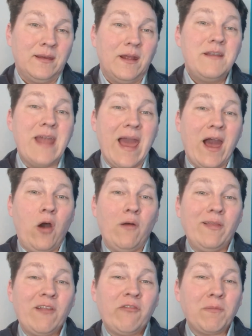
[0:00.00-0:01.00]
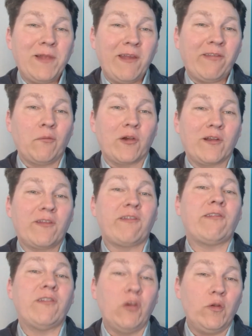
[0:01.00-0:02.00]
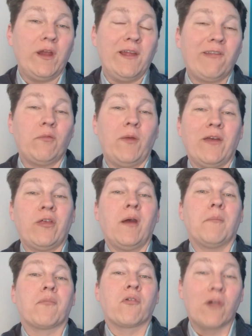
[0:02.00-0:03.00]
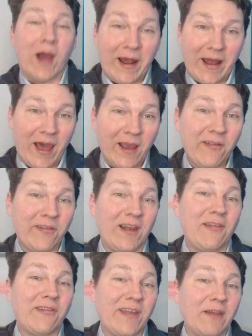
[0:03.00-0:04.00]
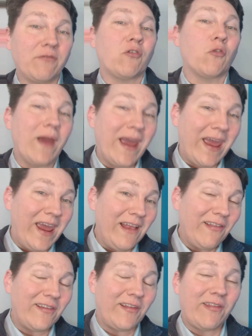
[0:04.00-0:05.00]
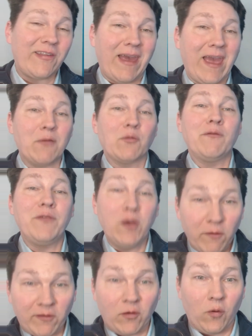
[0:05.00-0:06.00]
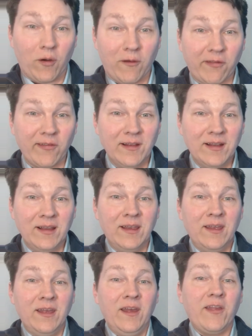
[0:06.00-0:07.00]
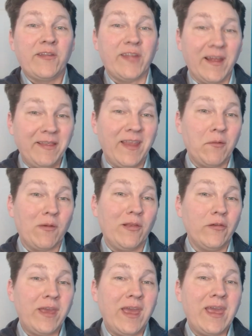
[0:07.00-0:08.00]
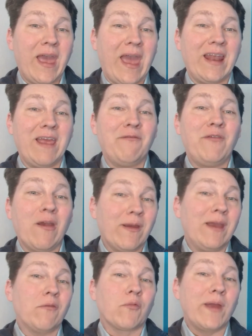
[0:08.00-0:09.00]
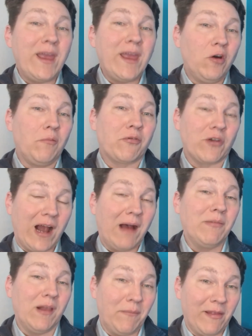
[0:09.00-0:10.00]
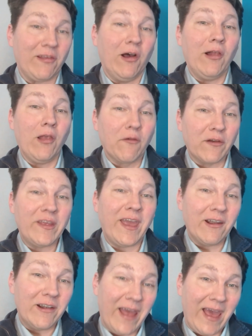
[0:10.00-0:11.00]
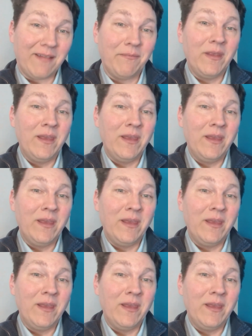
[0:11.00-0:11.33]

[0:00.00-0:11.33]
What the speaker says: Now, let's replace the word students with products, and instead of grades, let's say review scores. Suddenly, we're looking at a very real problem that's all over the internet.